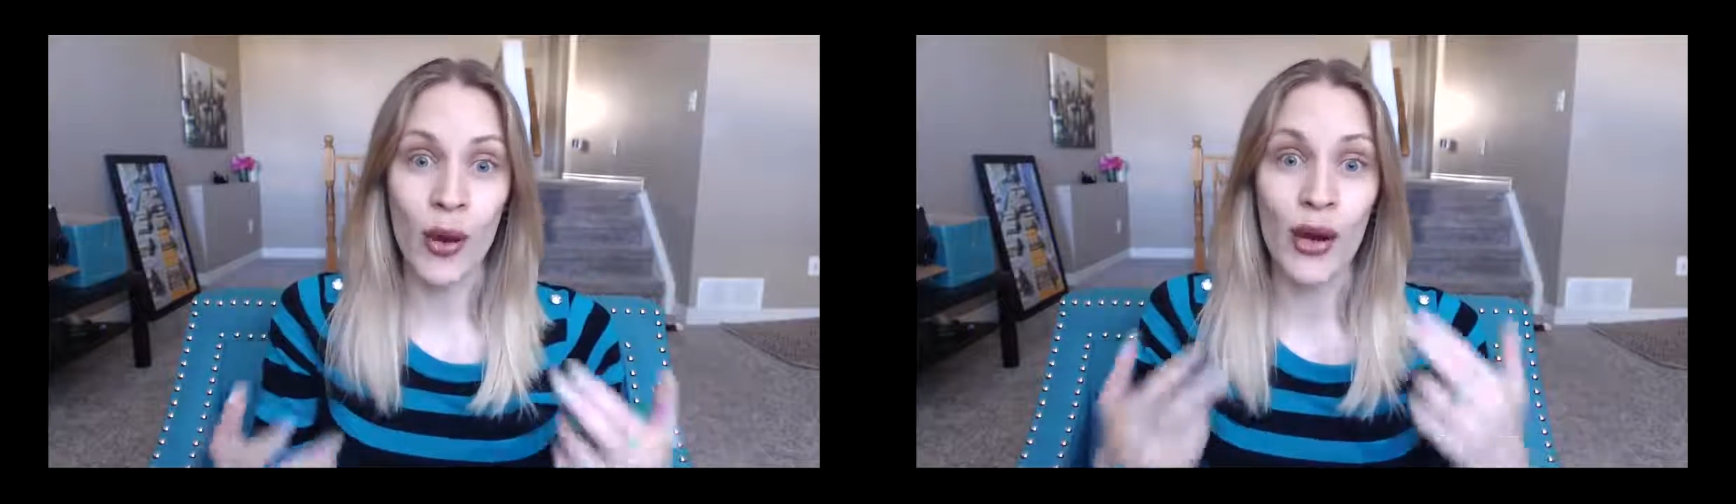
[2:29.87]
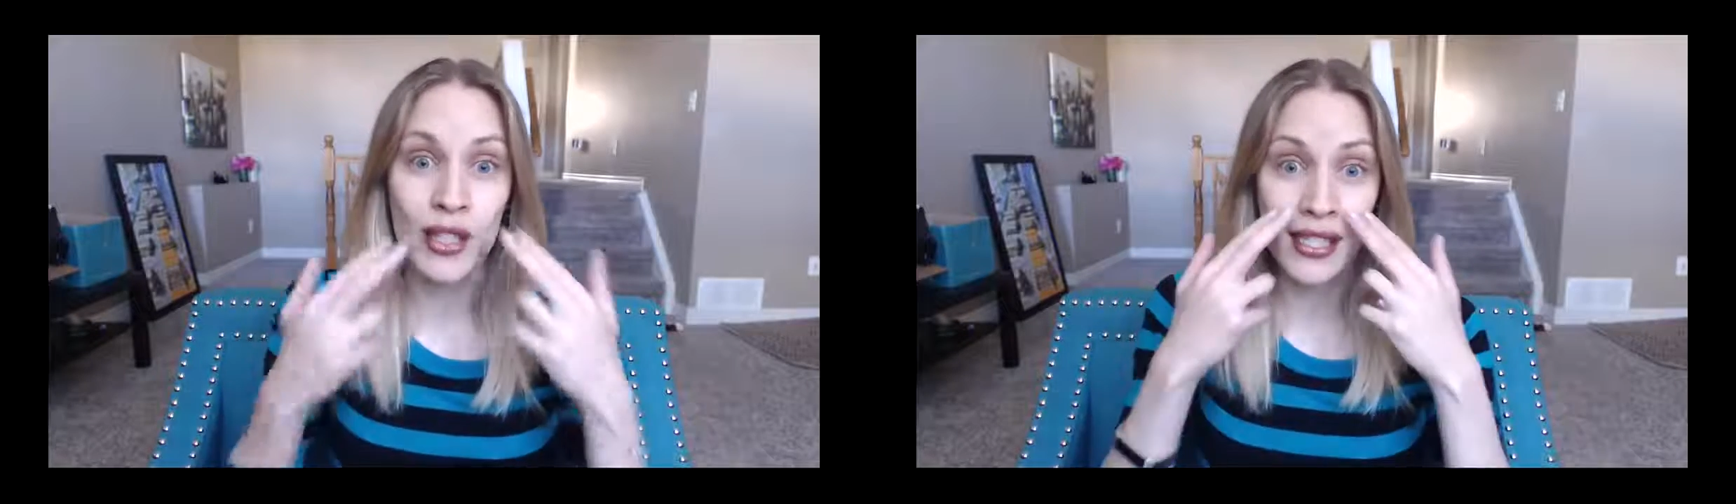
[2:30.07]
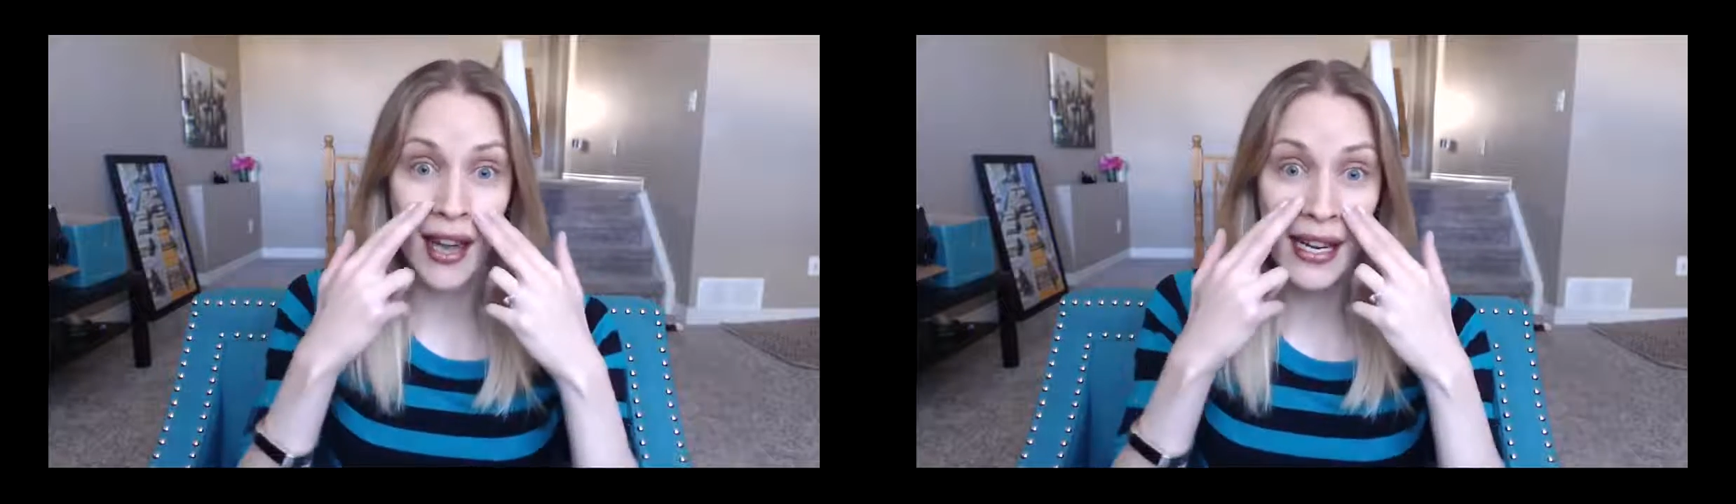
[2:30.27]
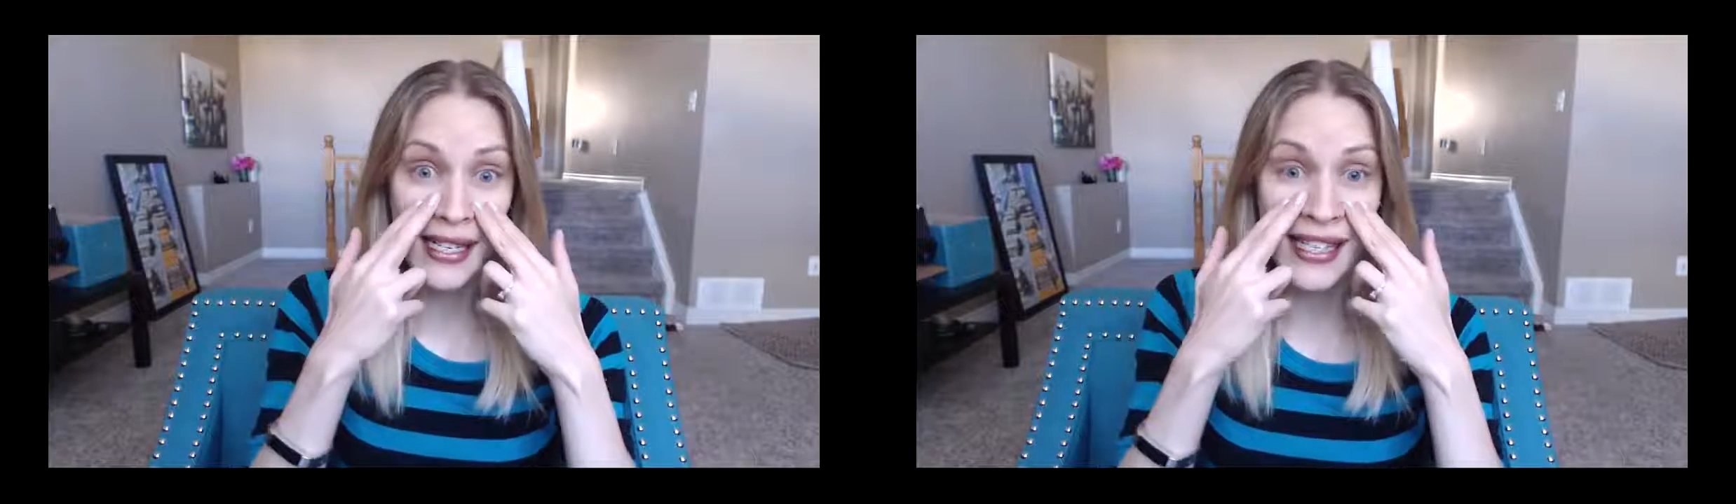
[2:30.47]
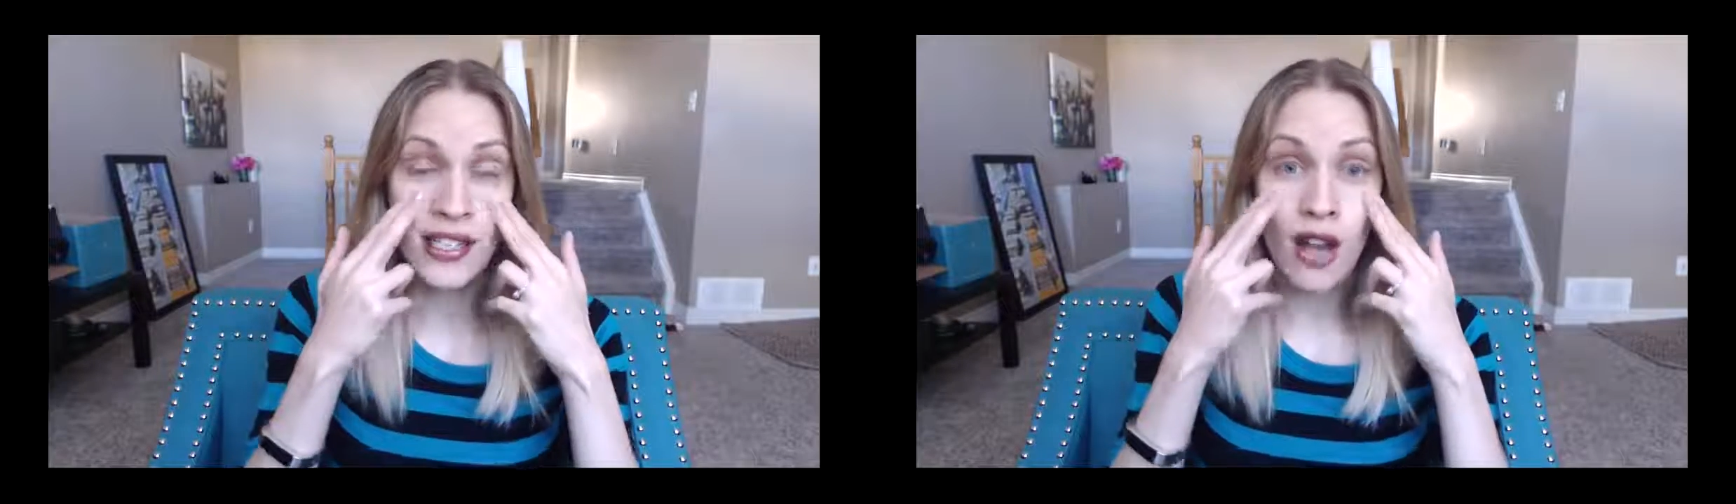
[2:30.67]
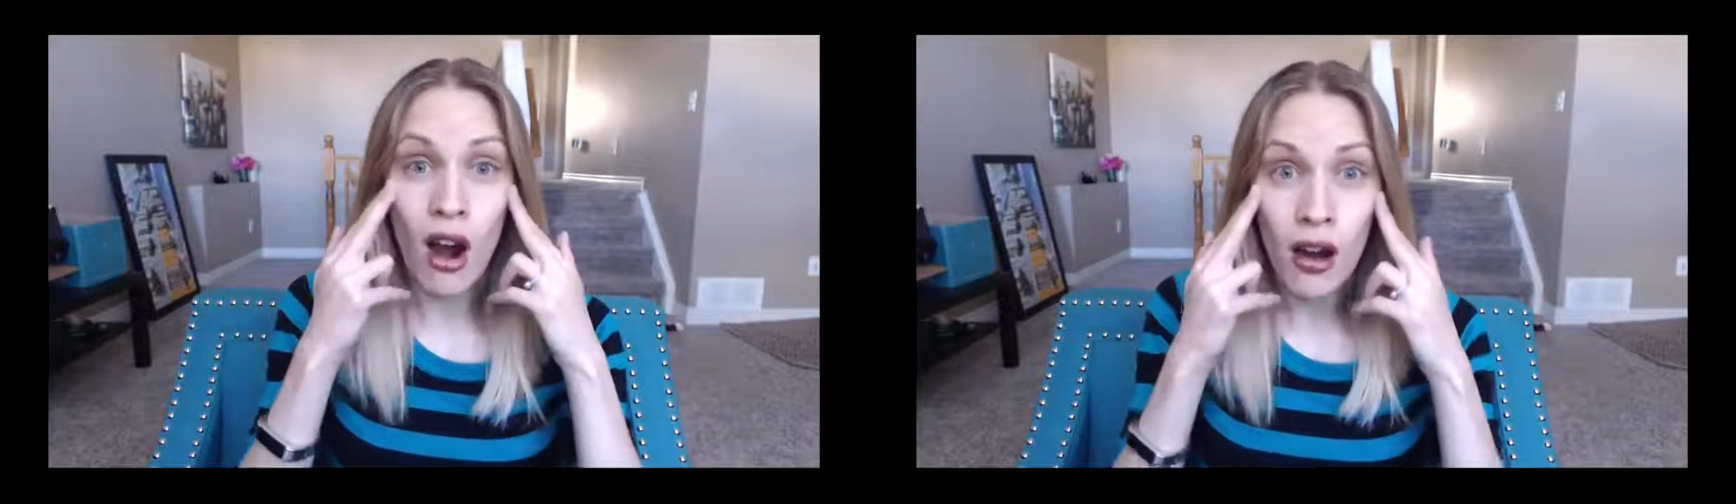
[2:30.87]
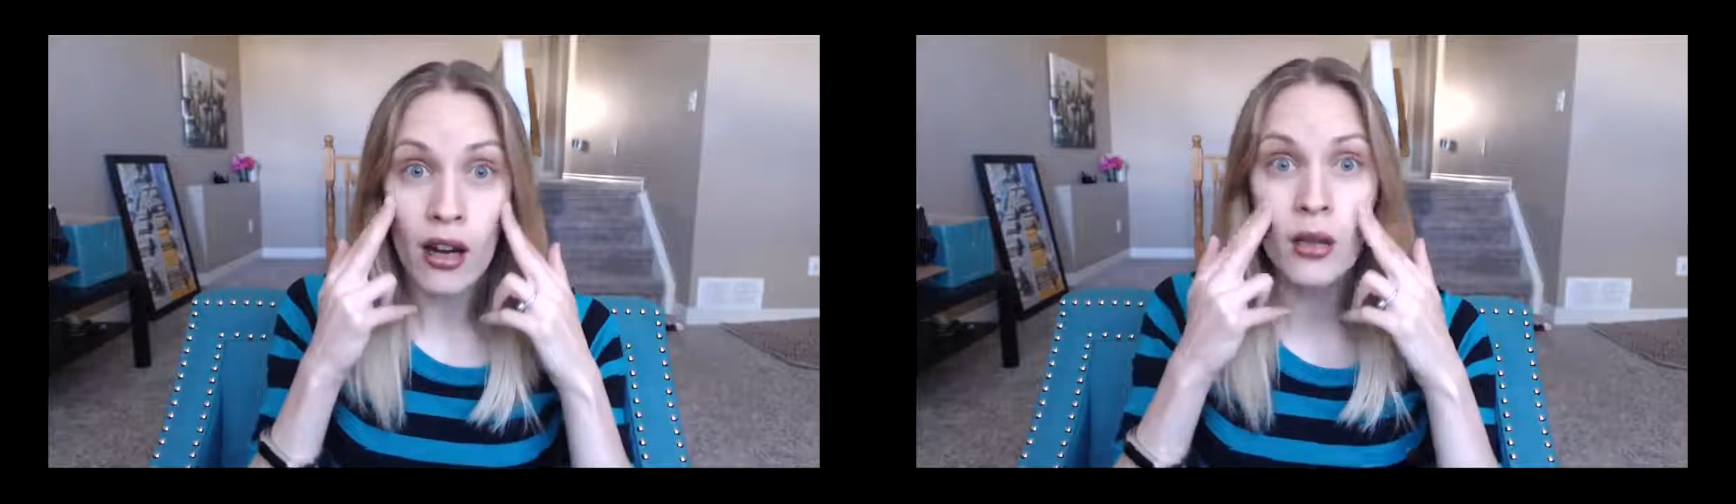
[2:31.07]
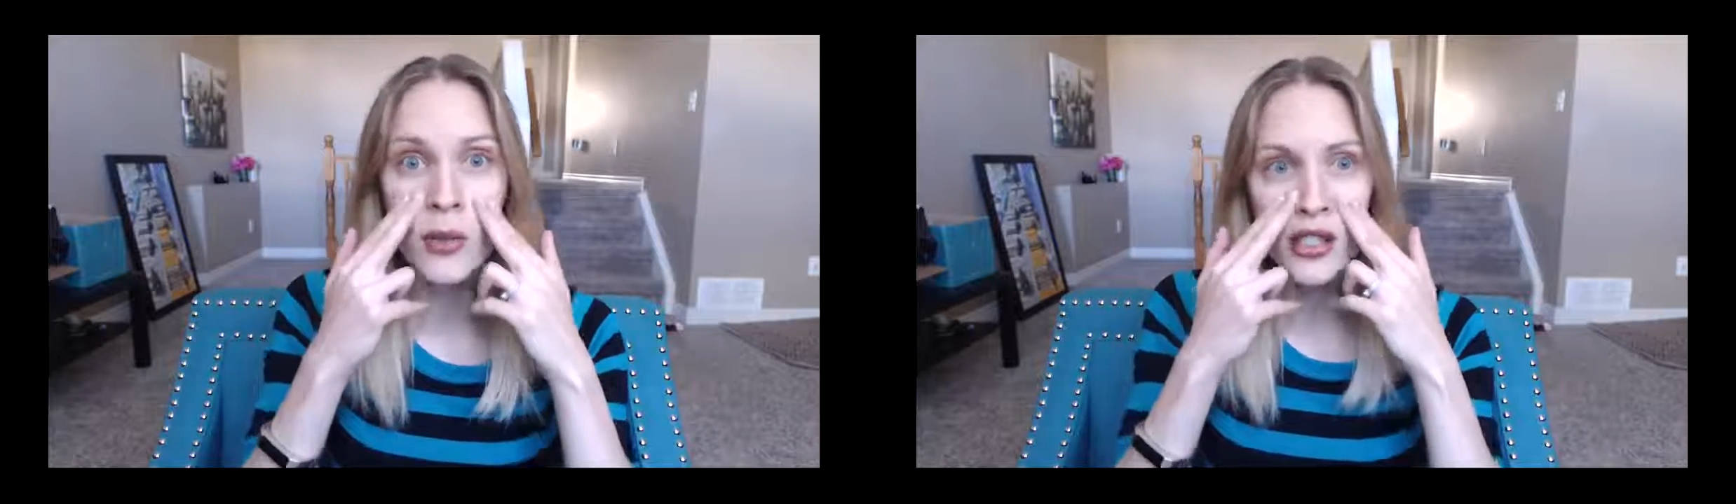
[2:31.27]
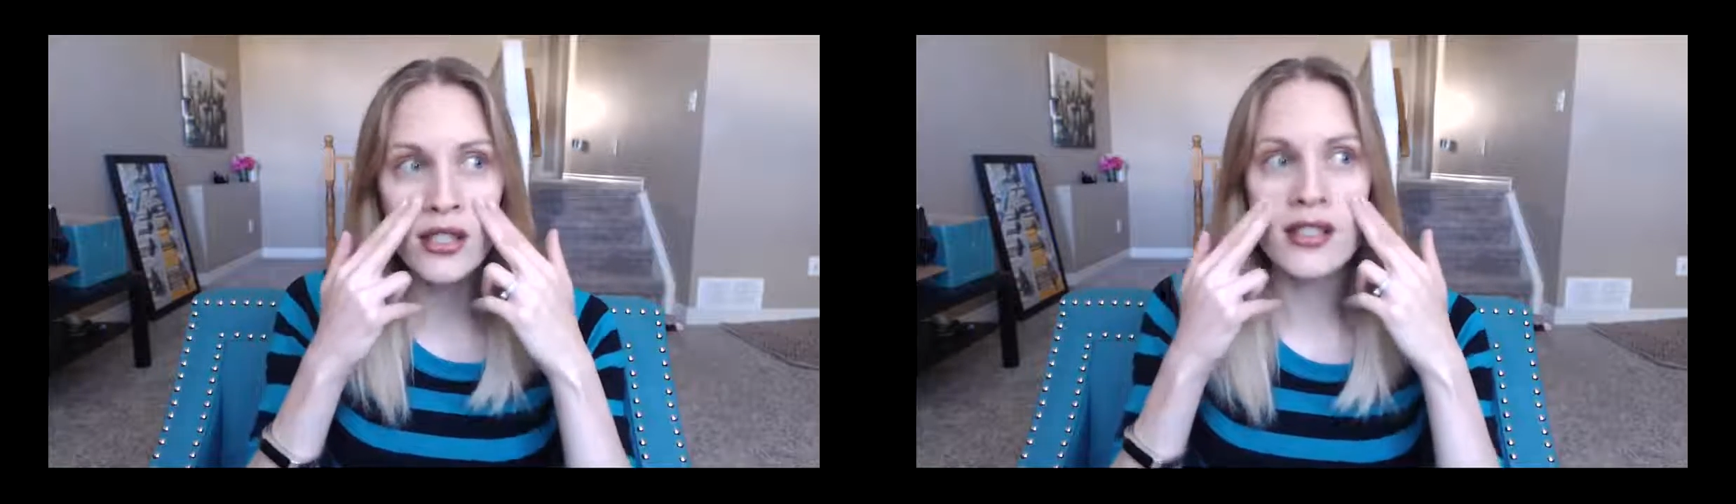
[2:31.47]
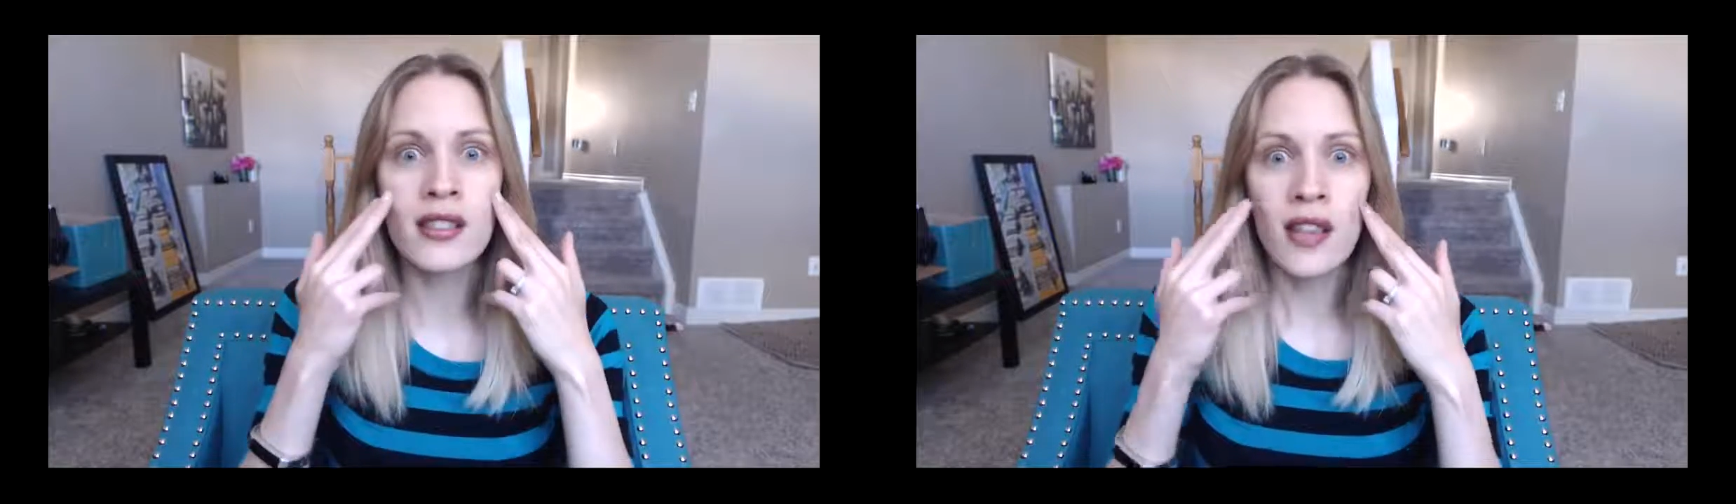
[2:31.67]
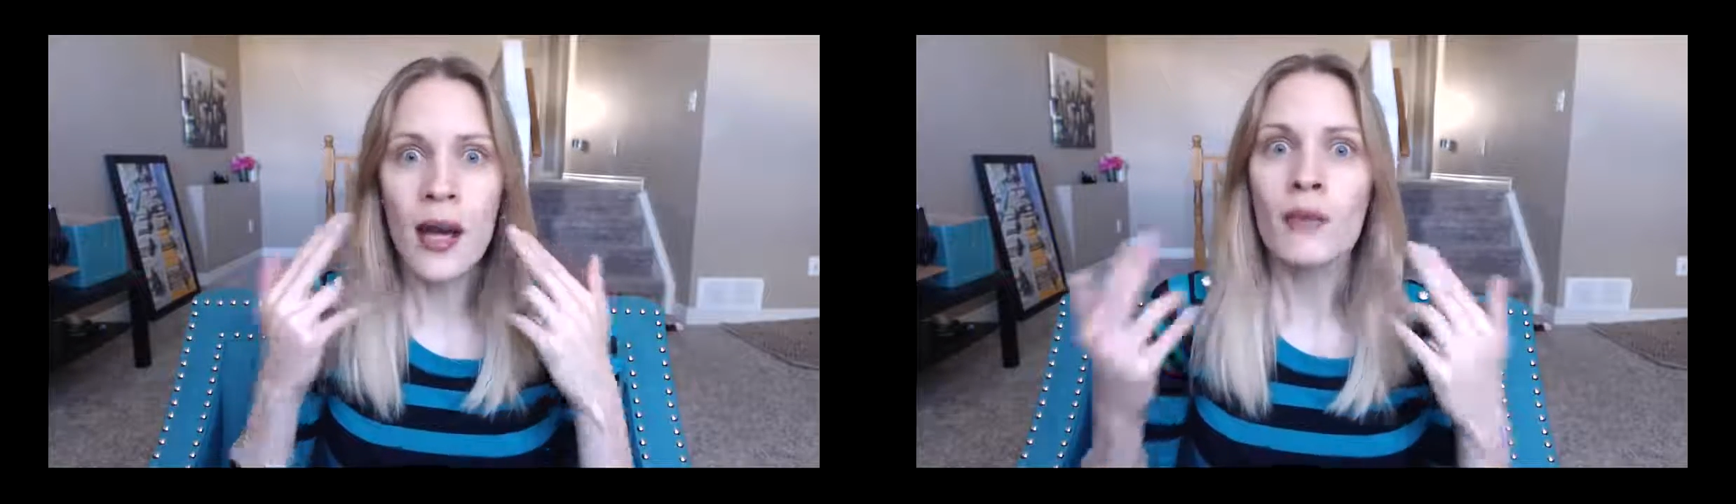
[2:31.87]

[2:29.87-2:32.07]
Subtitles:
where the sinuses are, which is